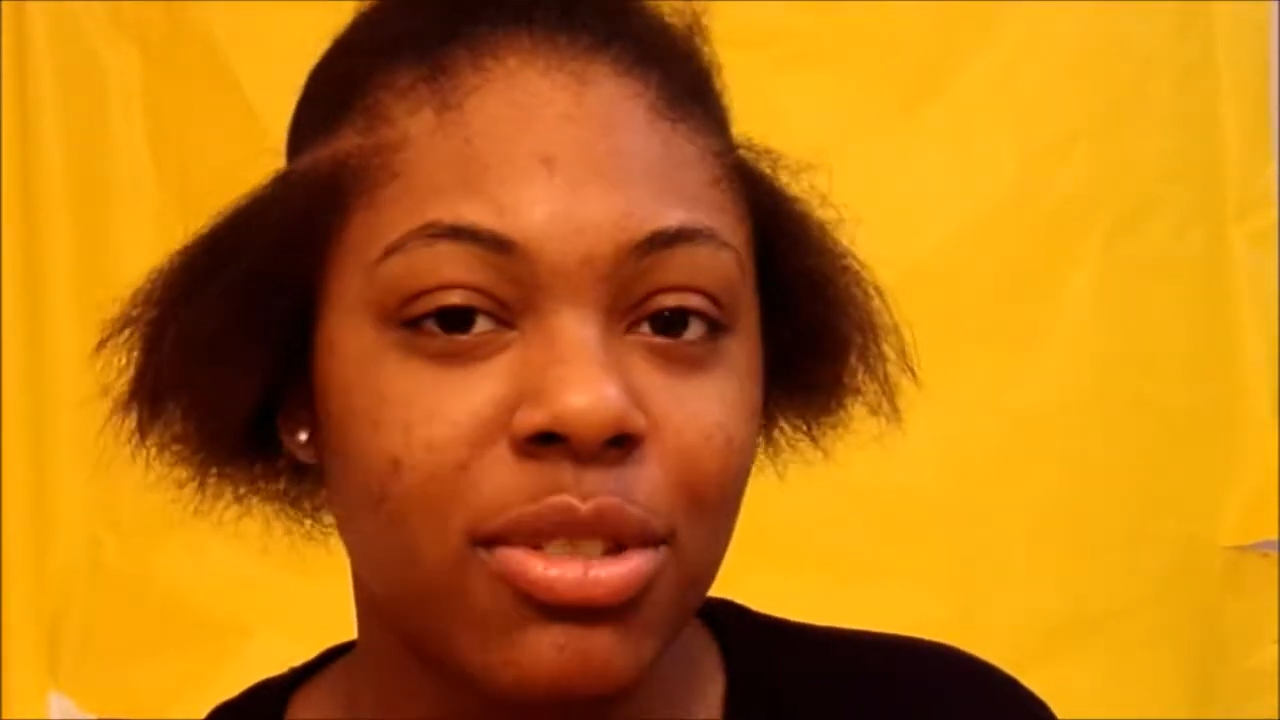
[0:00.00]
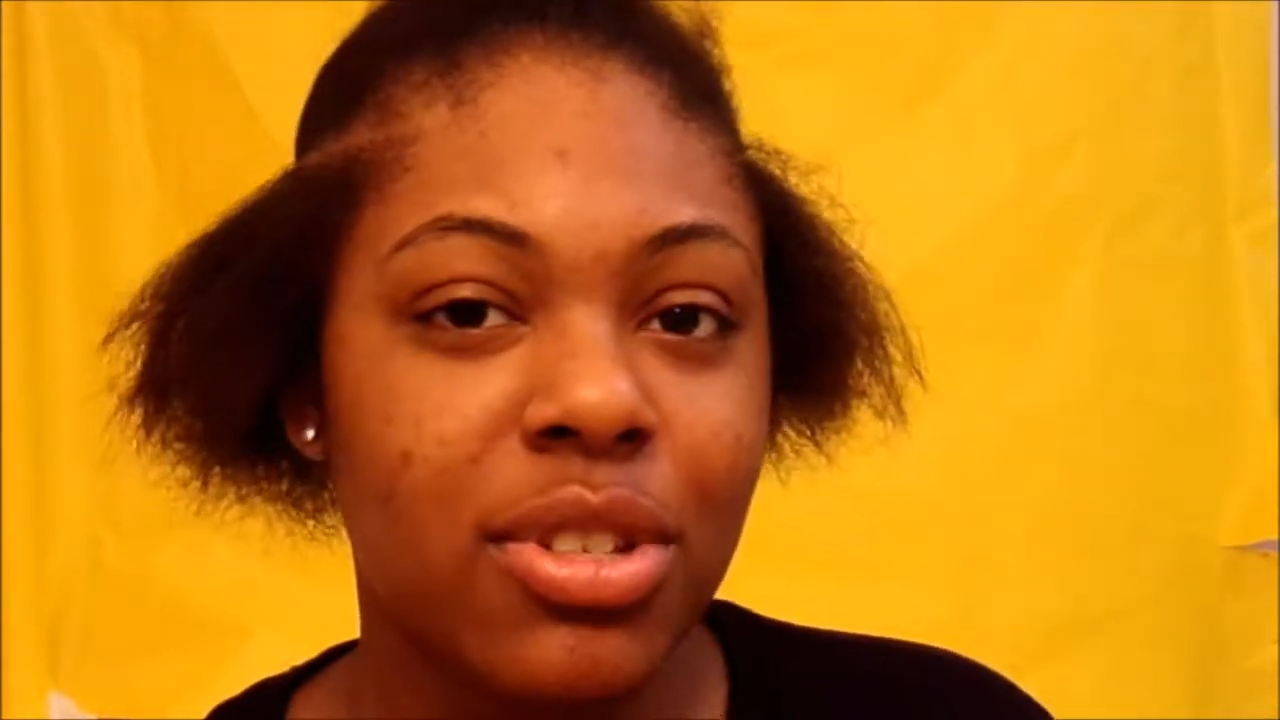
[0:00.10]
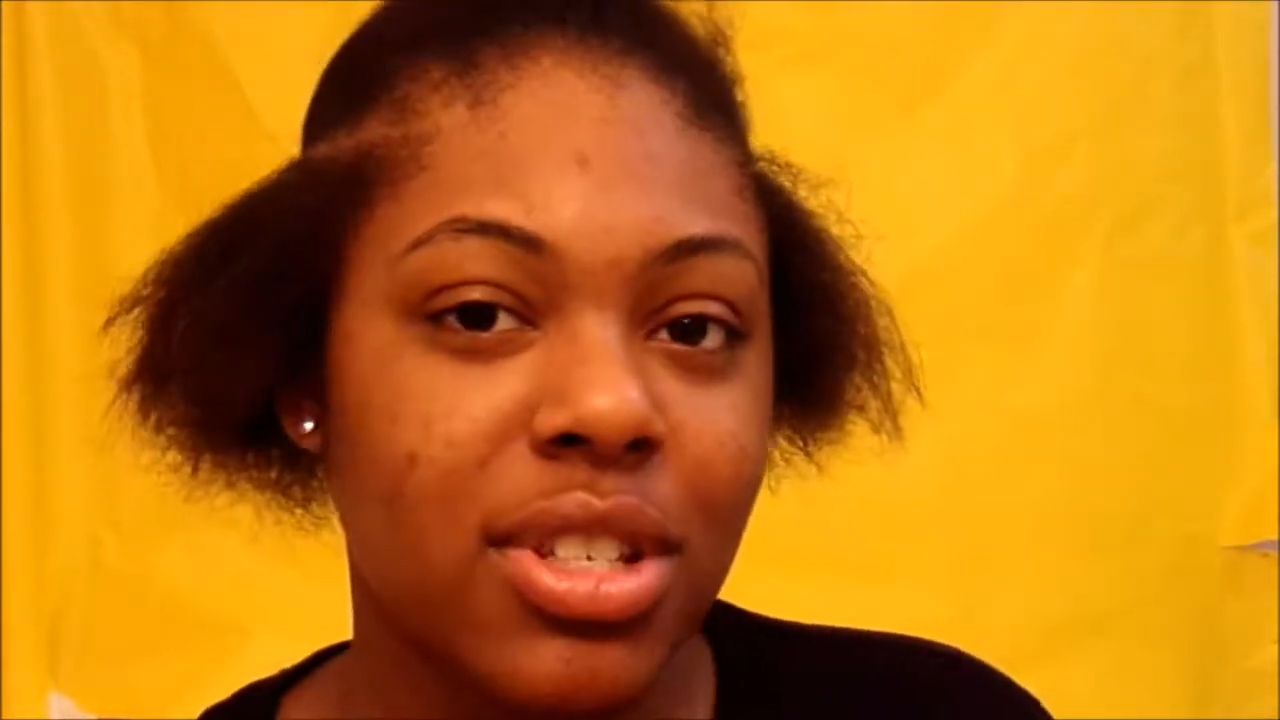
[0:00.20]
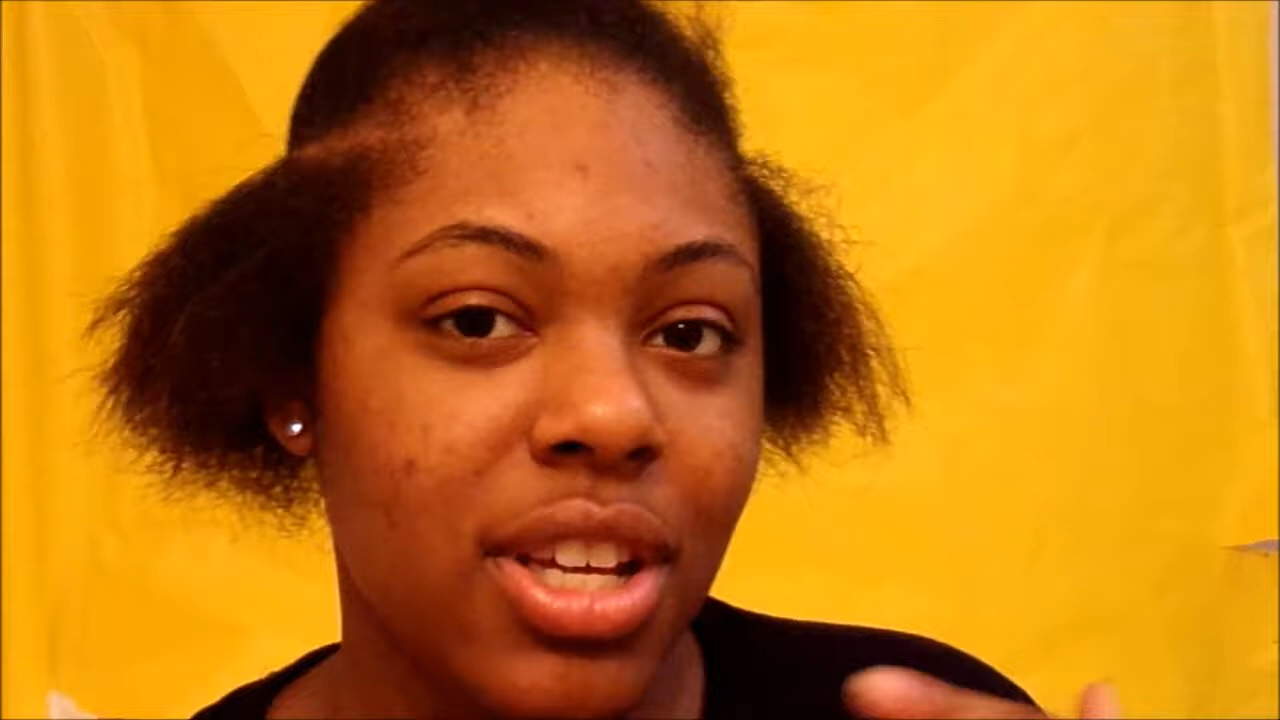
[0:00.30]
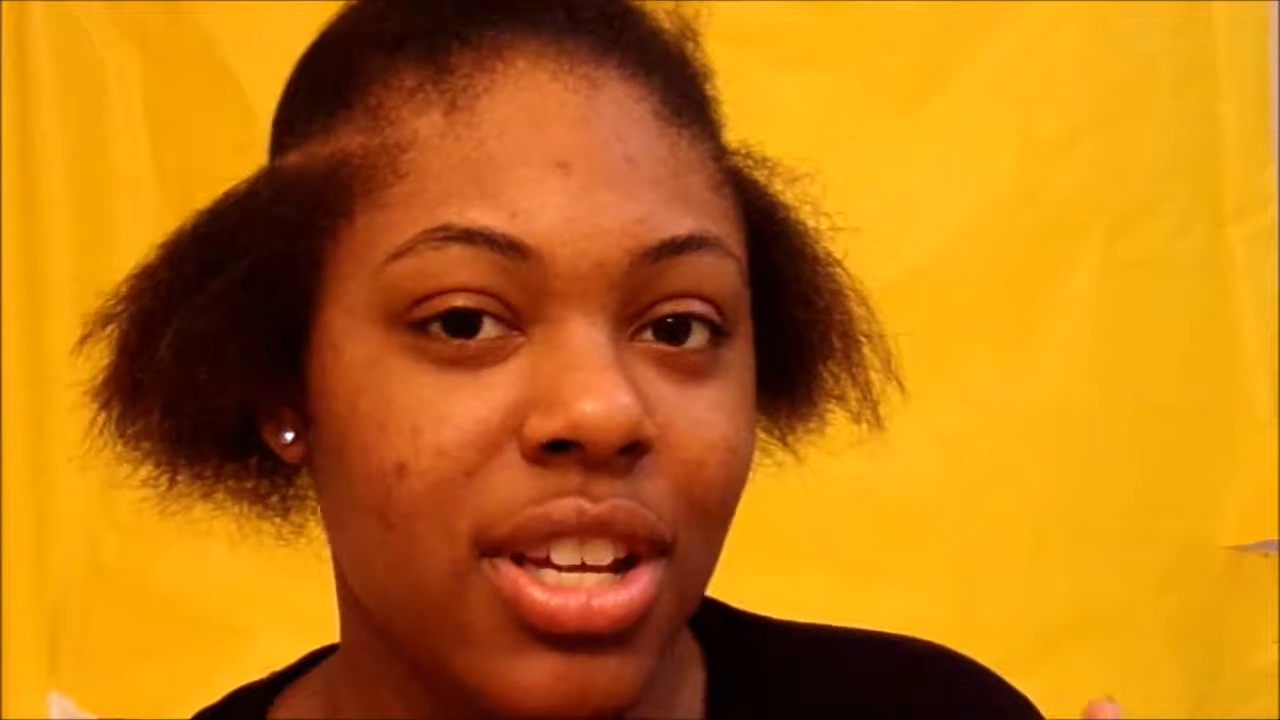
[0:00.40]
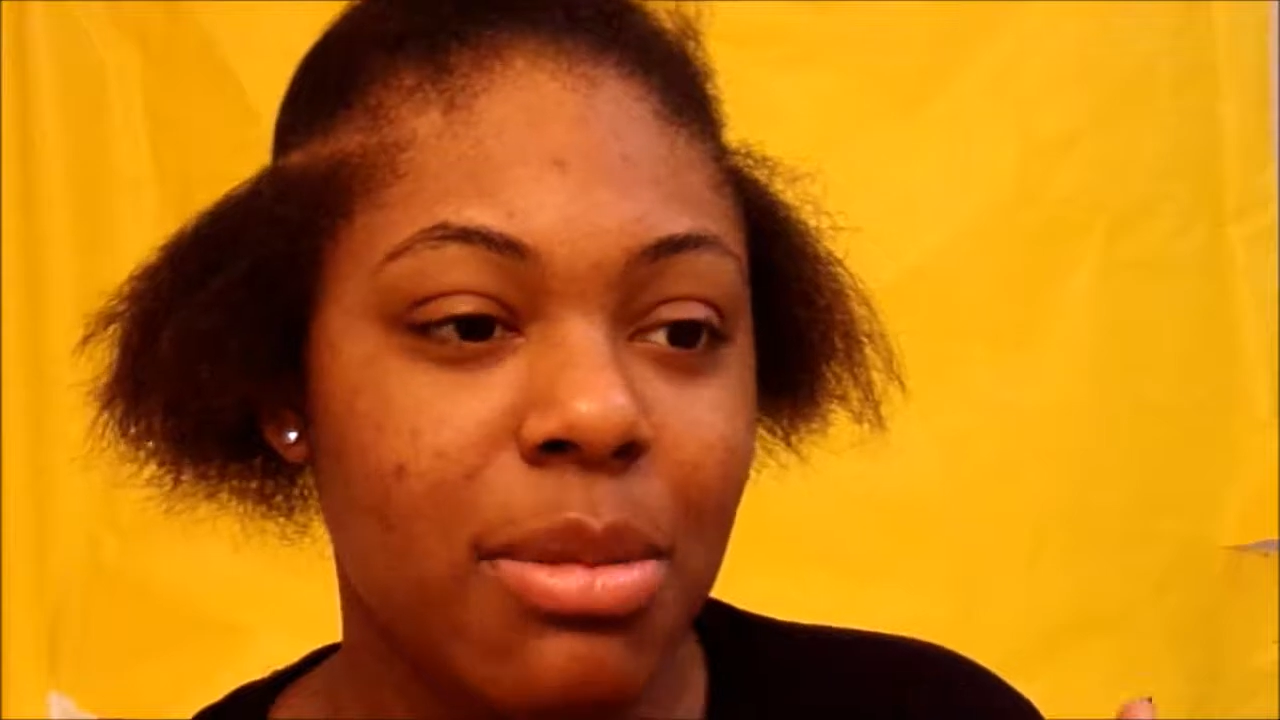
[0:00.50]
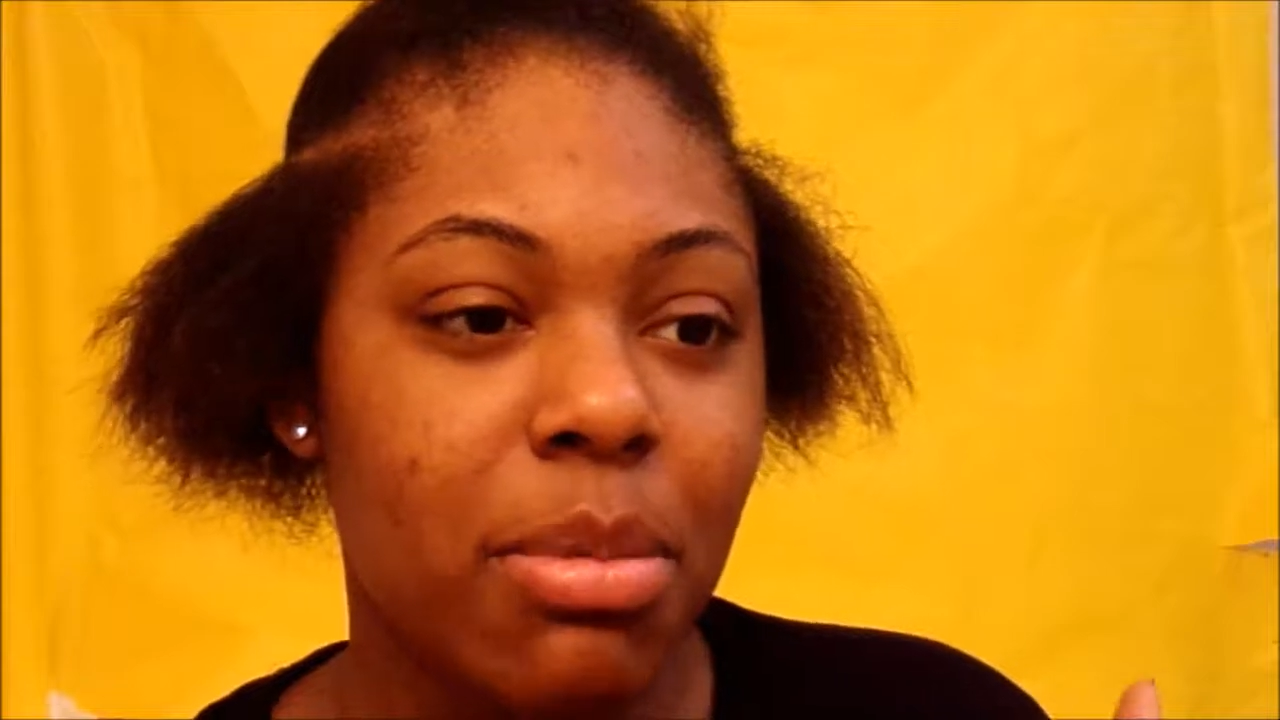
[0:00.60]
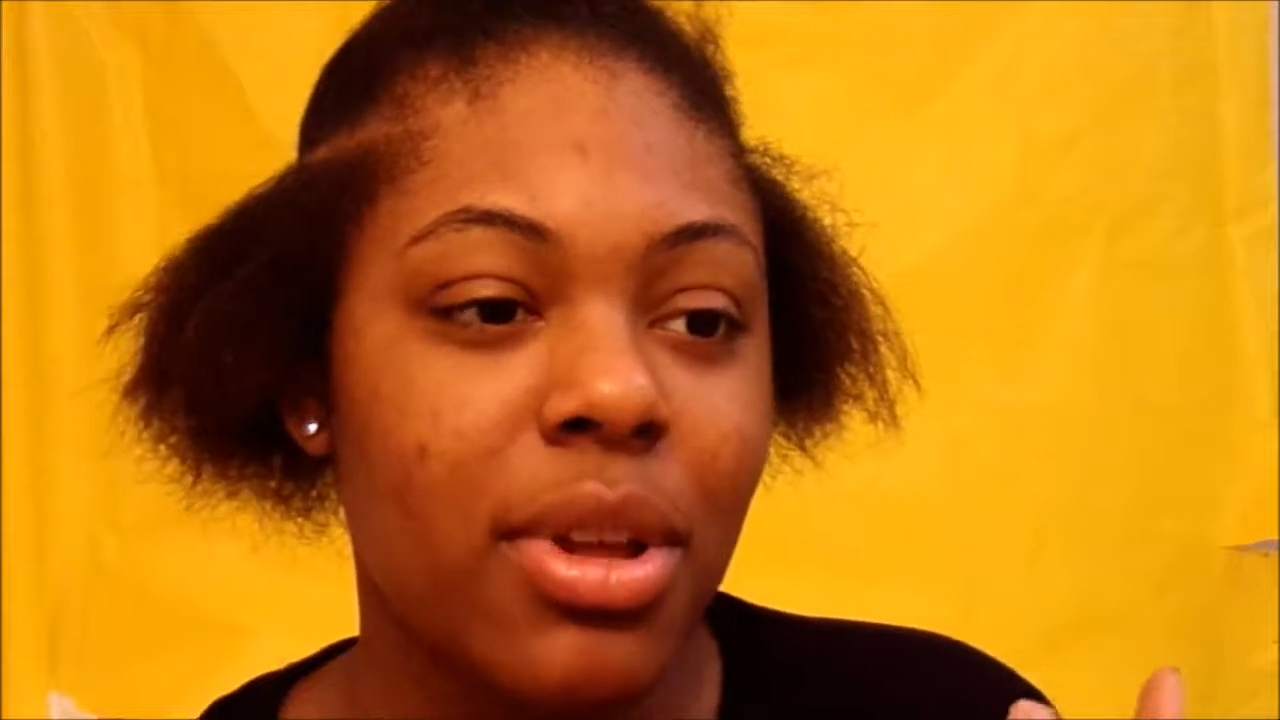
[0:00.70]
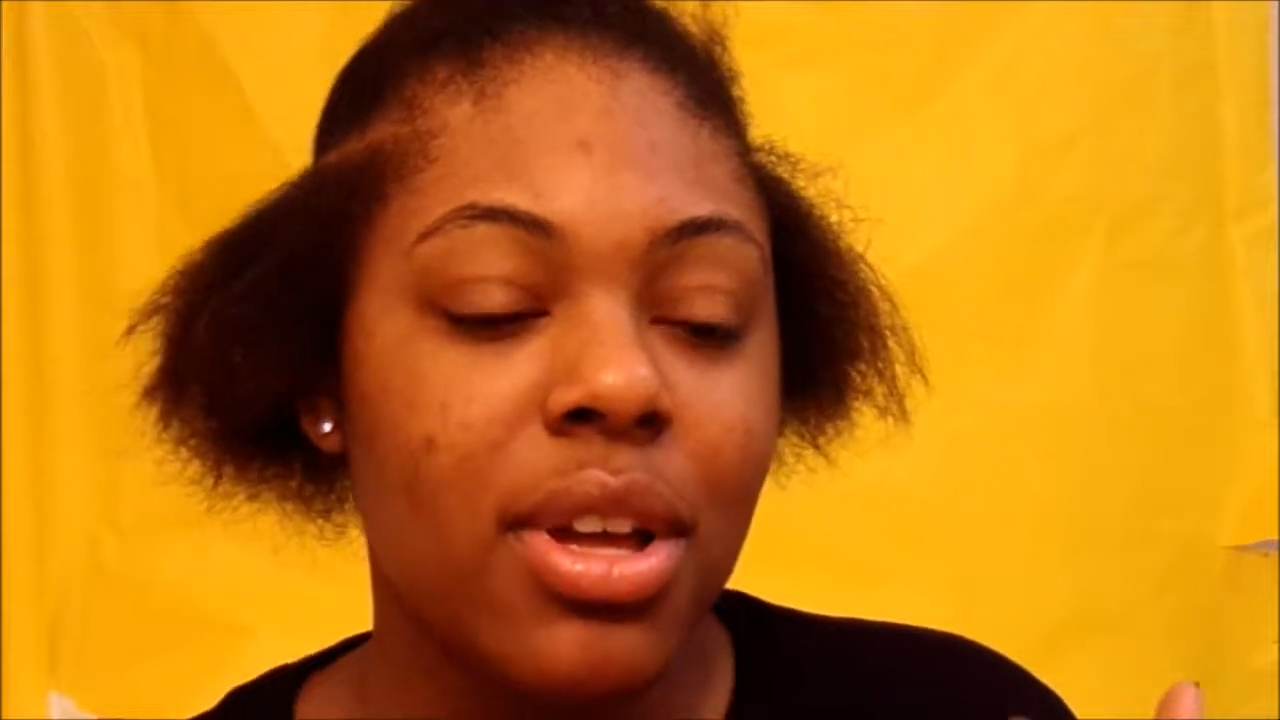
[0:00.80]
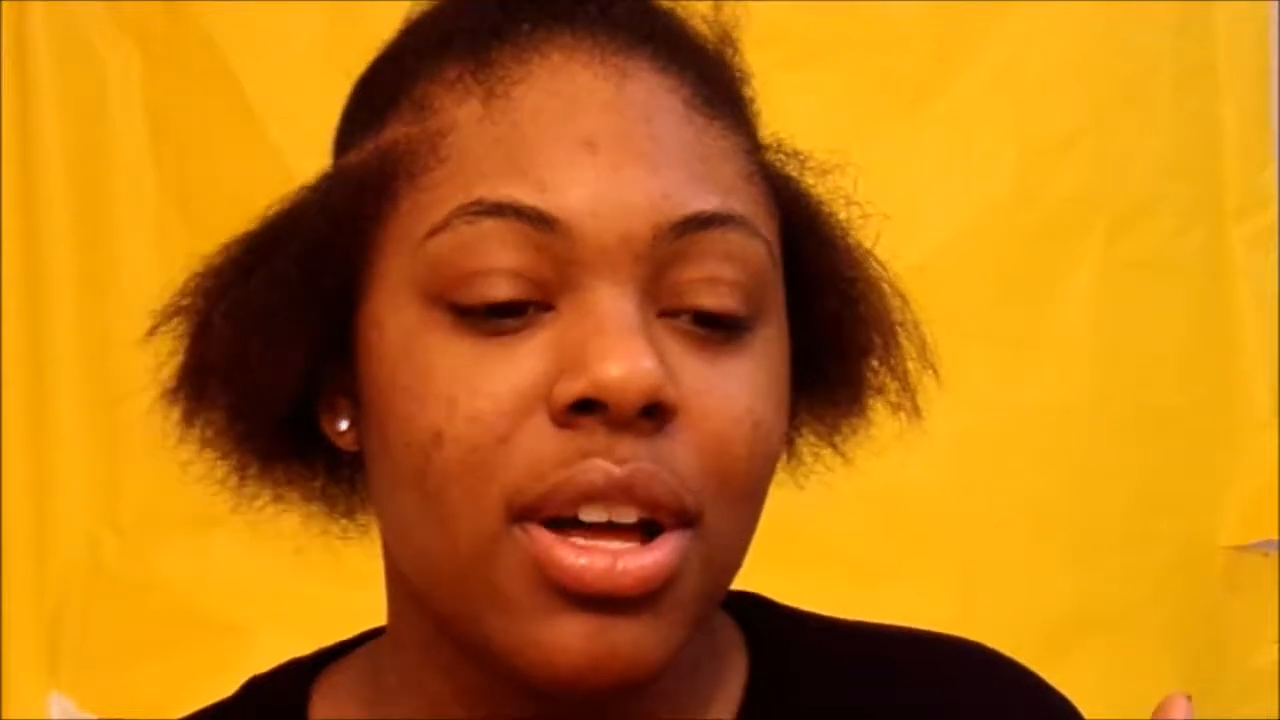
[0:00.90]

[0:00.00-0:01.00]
step,